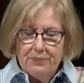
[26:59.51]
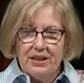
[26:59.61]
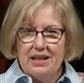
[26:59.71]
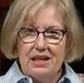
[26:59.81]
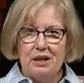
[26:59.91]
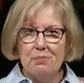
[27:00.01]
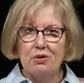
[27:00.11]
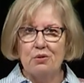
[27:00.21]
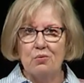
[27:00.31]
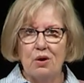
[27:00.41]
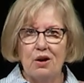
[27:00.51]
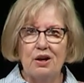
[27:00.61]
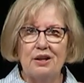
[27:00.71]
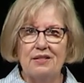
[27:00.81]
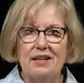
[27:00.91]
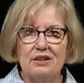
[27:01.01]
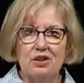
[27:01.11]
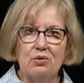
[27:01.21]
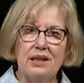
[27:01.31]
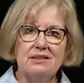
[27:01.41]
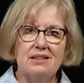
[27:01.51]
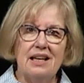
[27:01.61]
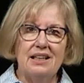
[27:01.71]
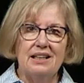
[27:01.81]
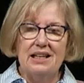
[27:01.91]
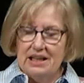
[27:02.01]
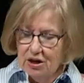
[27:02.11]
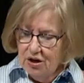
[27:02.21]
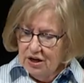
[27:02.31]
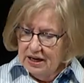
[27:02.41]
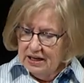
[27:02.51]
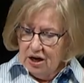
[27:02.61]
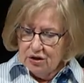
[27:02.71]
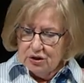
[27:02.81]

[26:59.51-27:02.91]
The Hebrew word that's translated here in our